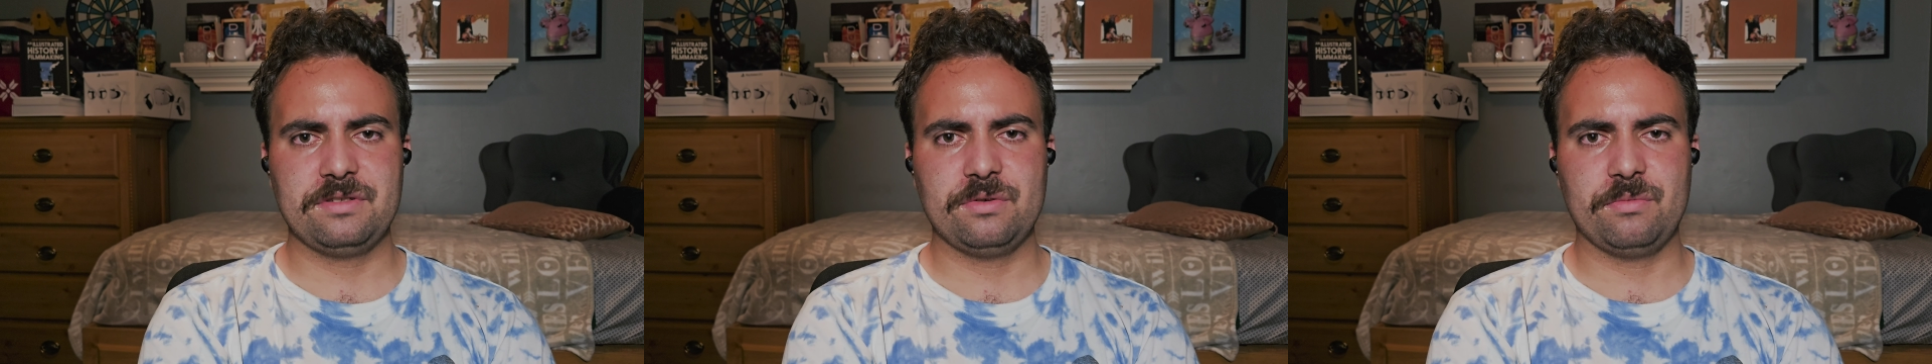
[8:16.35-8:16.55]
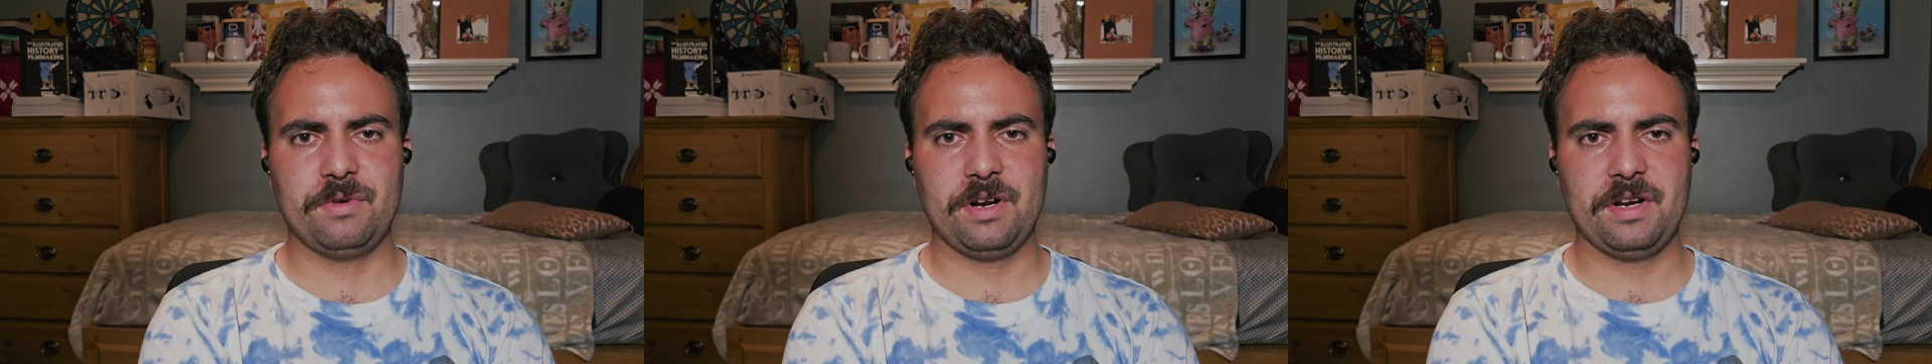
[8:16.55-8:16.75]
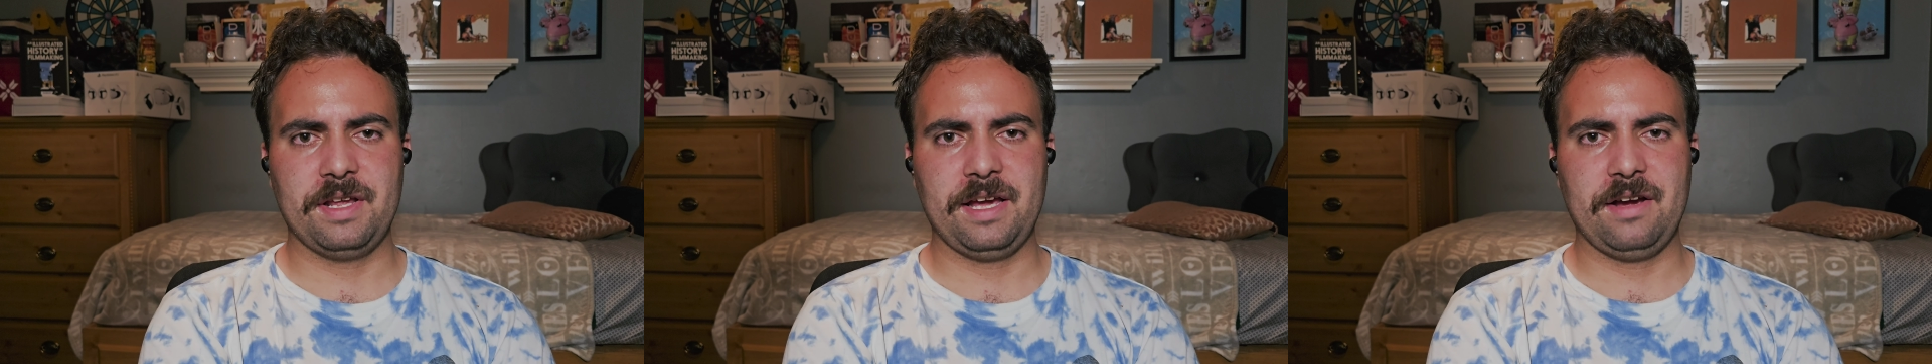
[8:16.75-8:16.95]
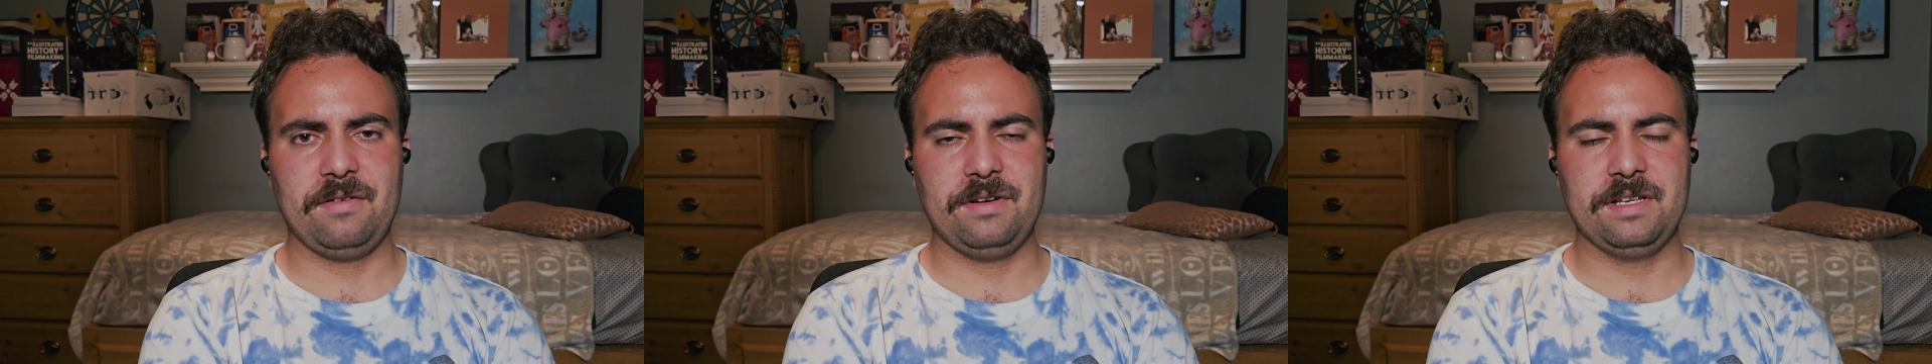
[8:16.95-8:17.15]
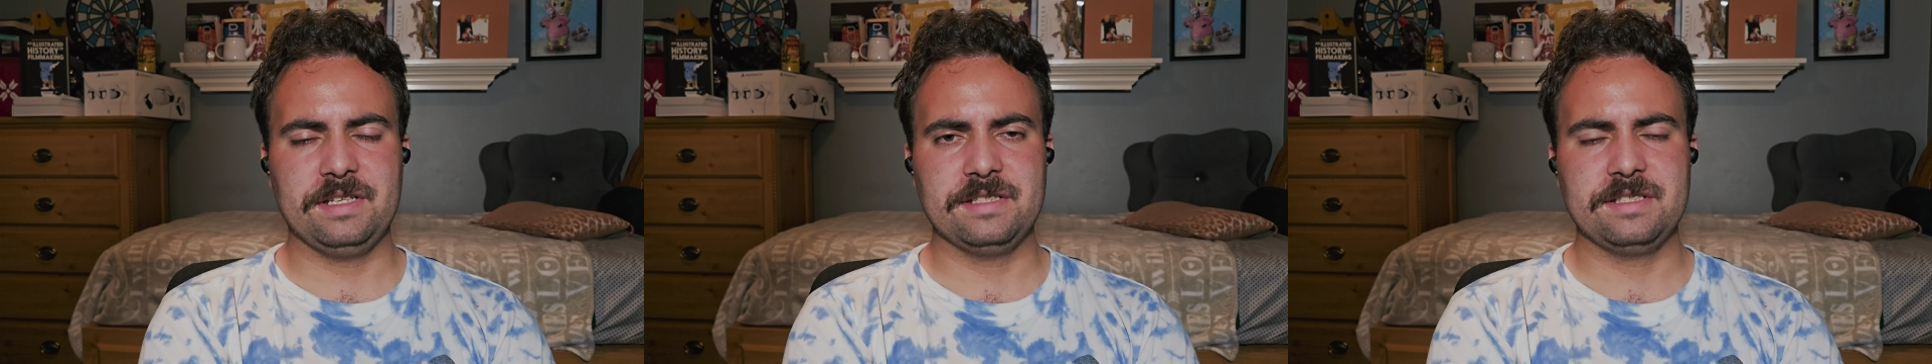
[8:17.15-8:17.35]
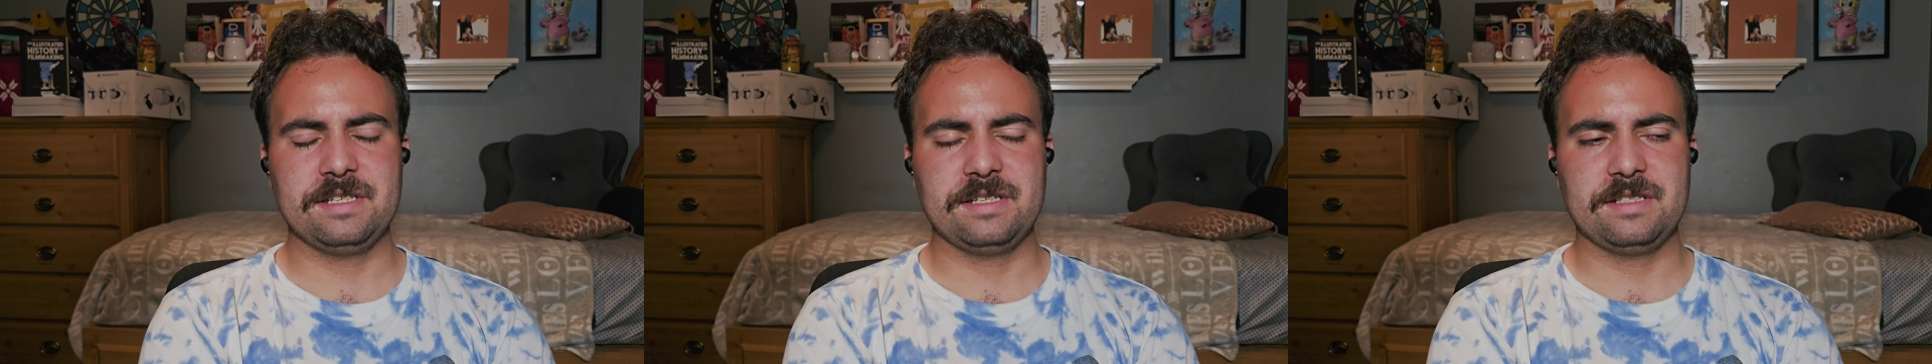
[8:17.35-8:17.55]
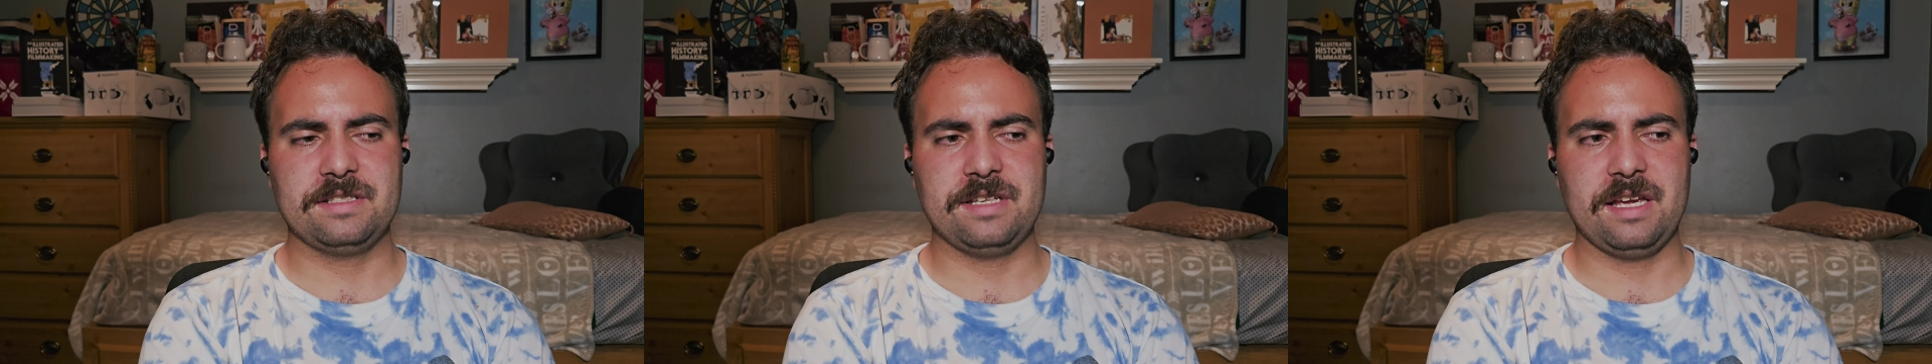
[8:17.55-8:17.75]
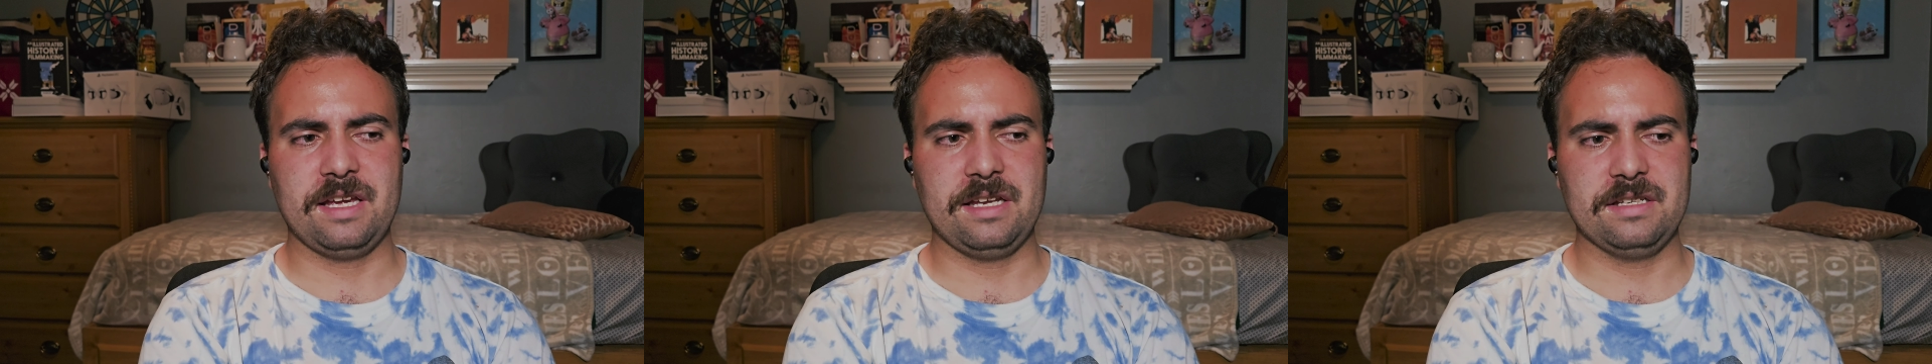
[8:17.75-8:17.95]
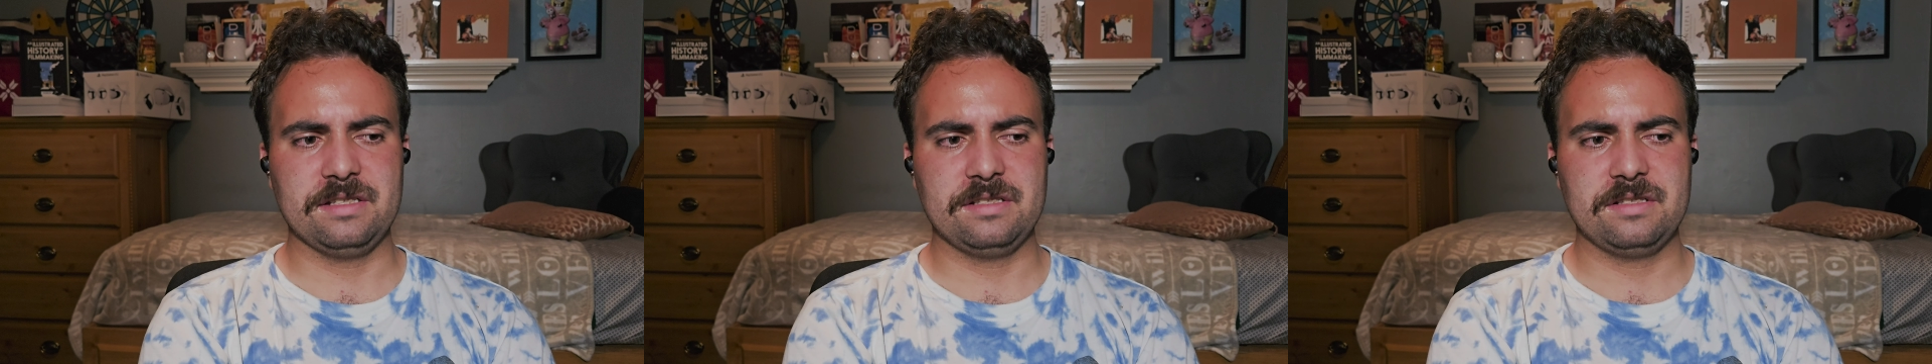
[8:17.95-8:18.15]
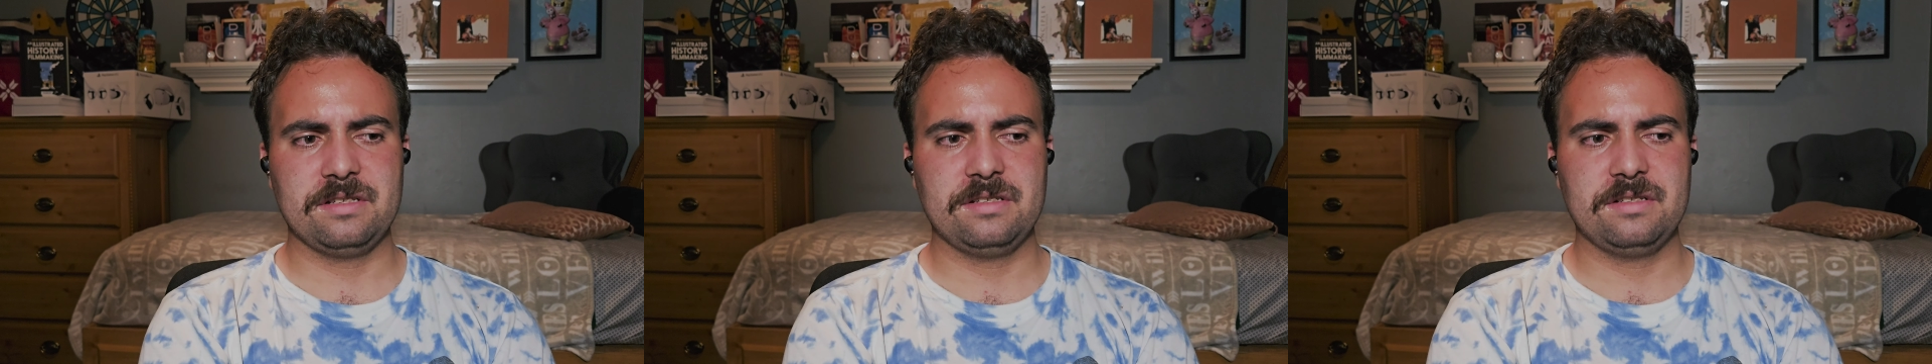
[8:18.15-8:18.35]
to run out in 6
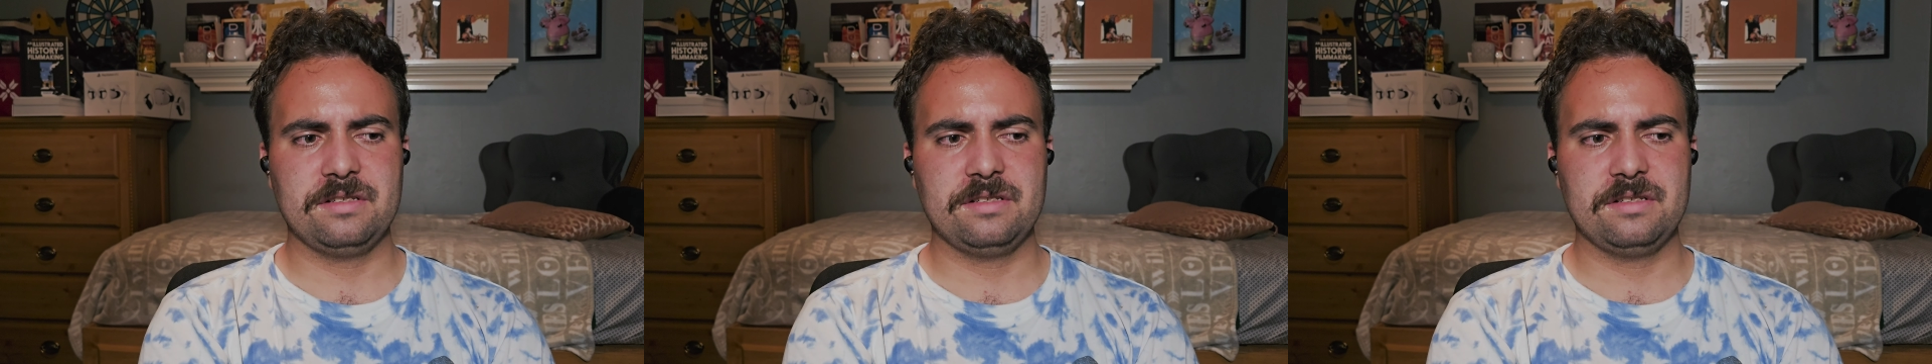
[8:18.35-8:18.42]
days.